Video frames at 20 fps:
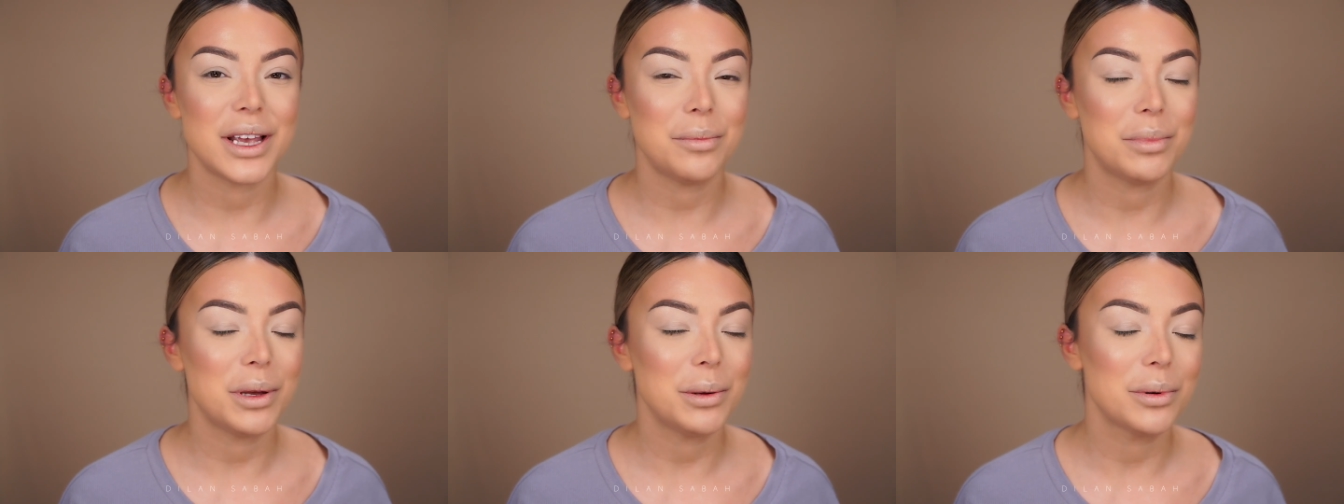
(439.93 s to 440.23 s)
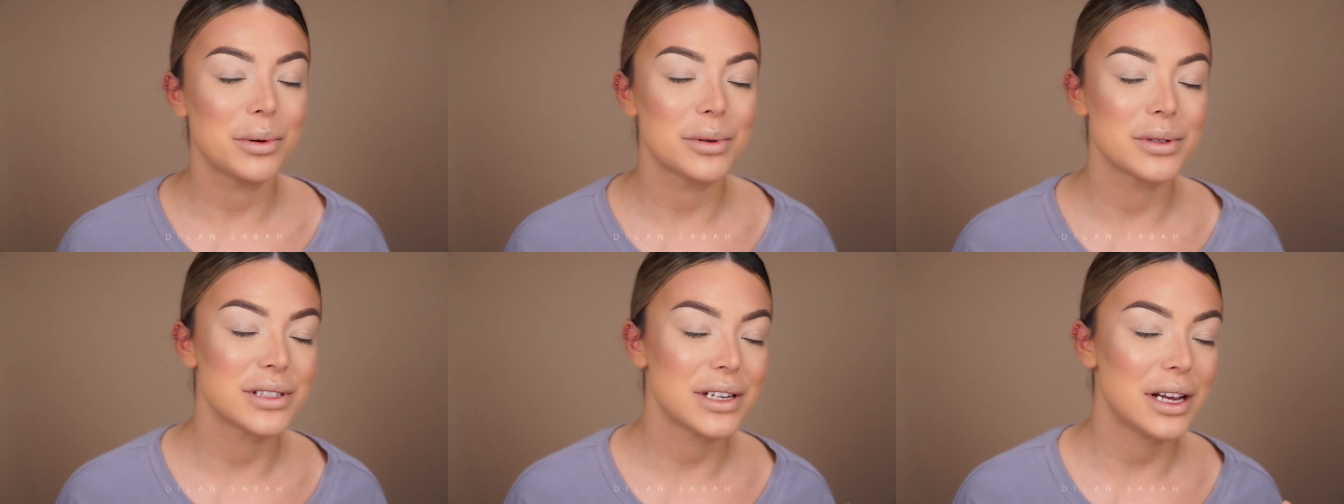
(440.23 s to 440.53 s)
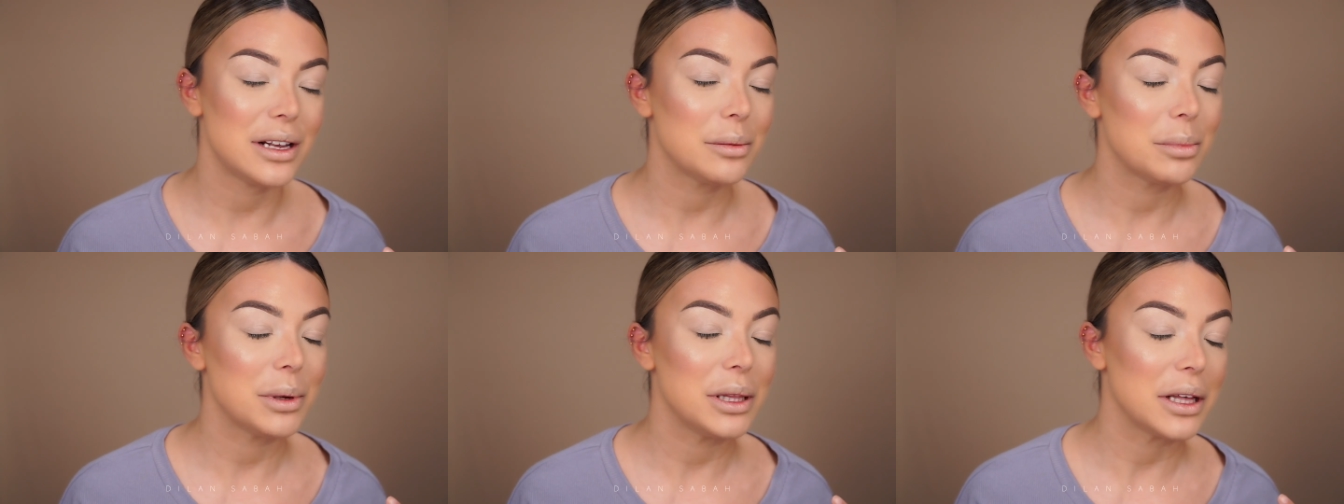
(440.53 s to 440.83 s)
and people were
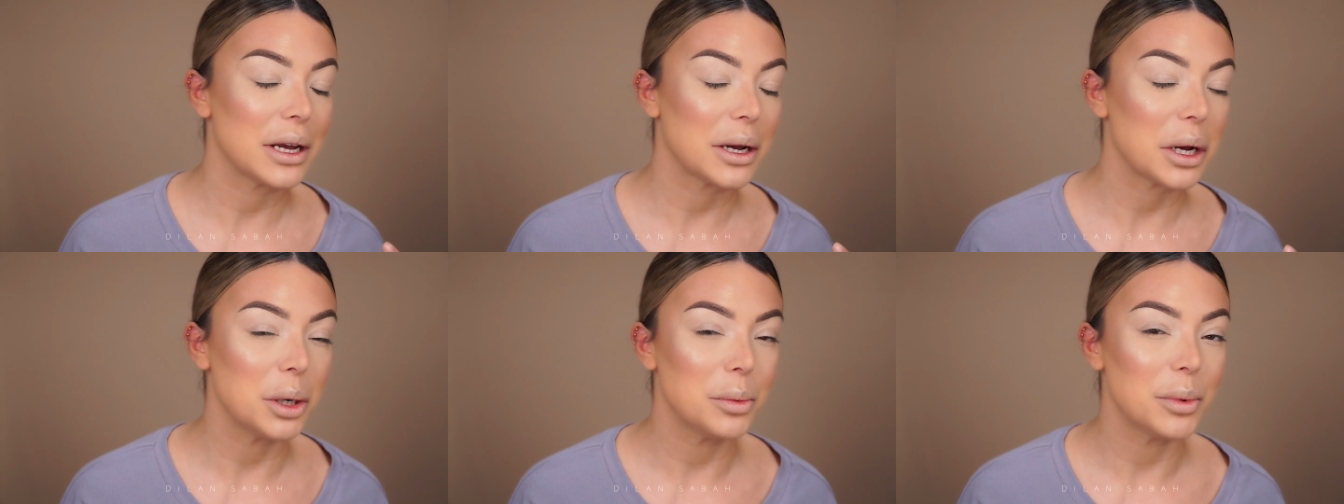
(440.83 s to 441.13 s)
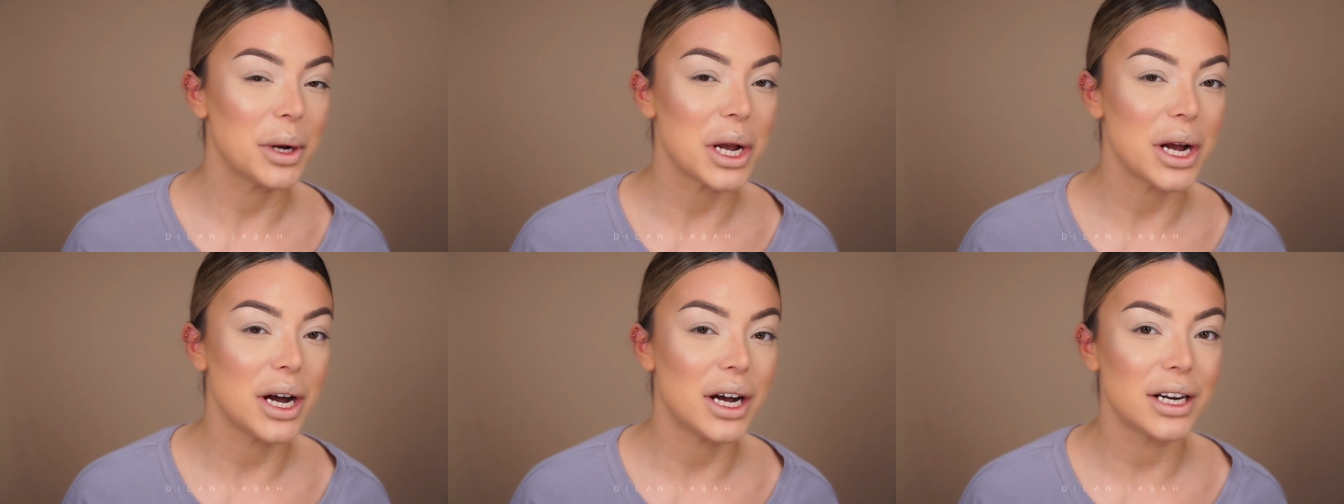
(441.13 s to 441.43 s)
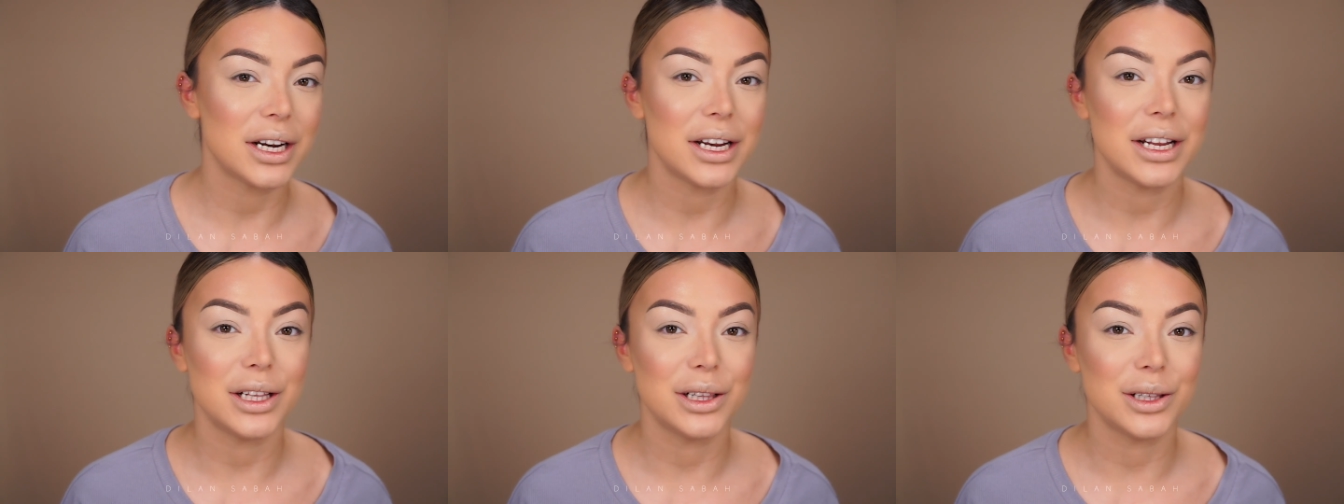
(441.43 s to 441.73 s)
telling me like, oh my
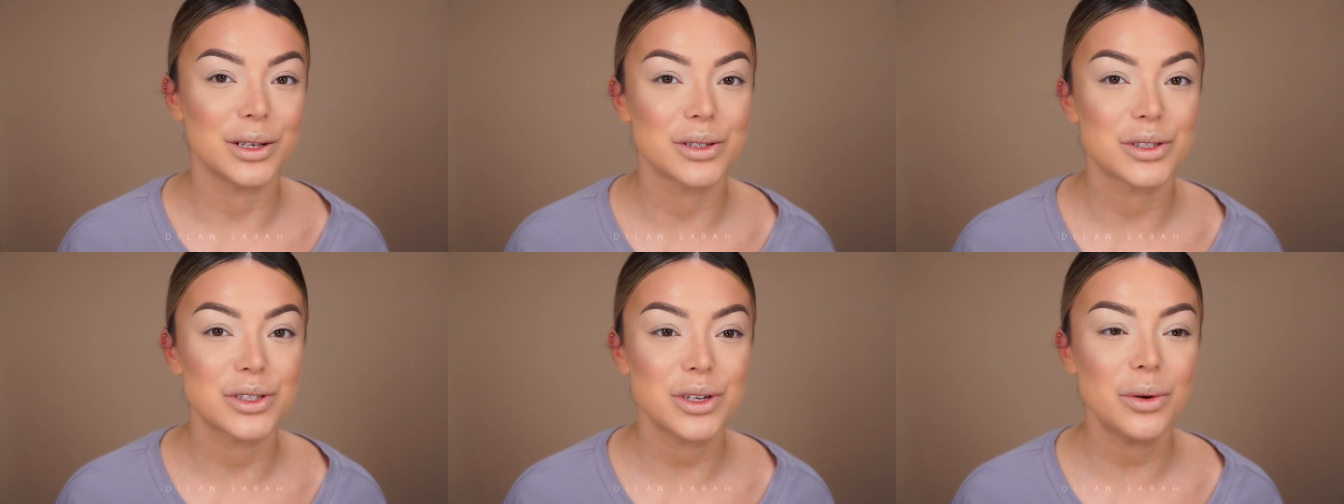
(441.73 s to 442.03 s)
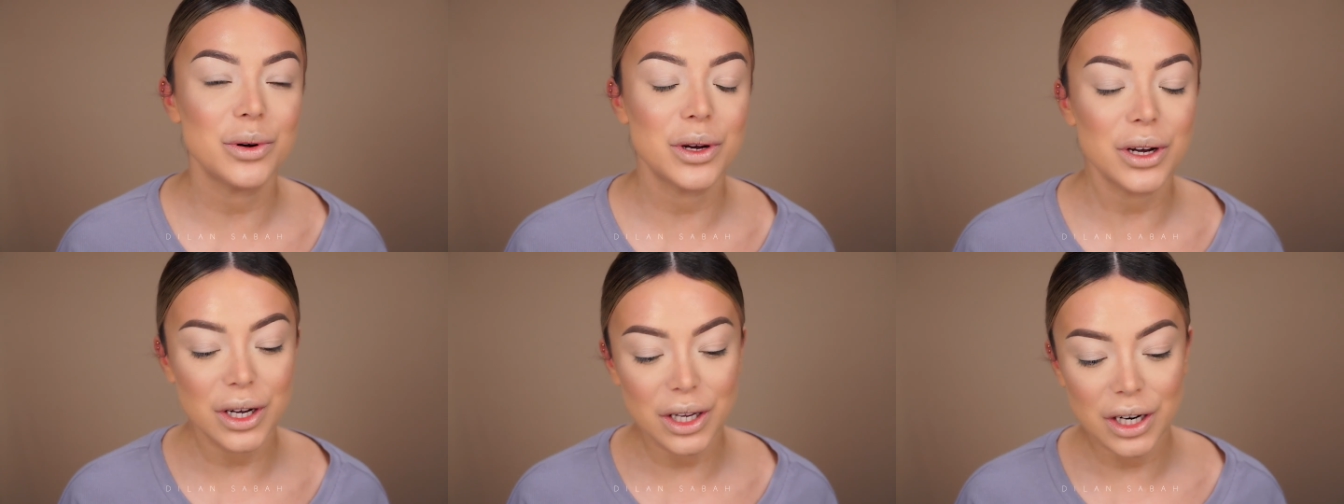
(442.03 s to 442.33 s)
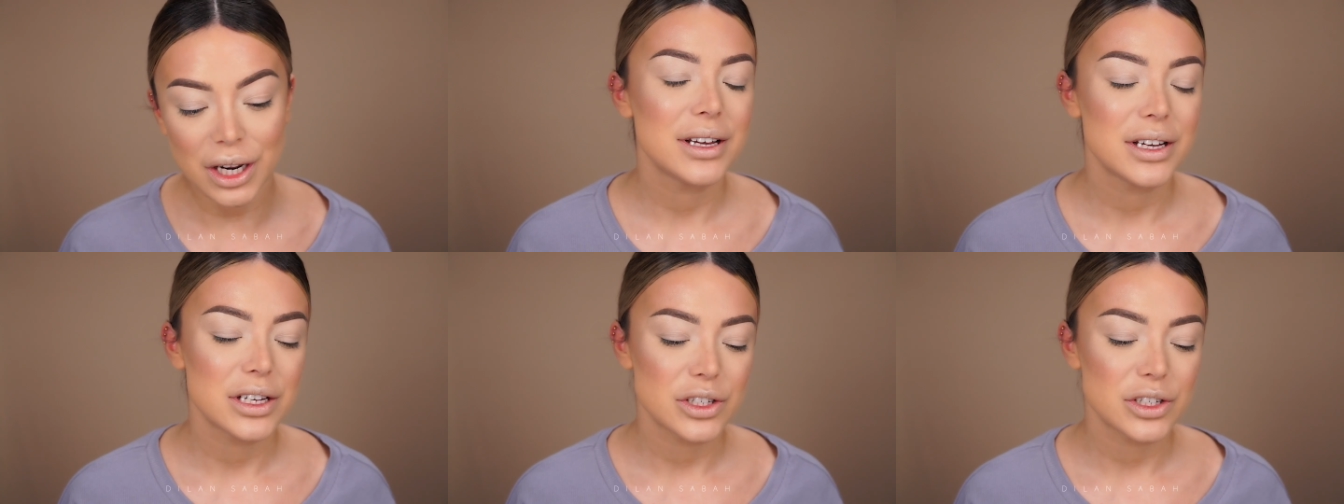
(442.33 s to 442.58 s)
God, it looks so good.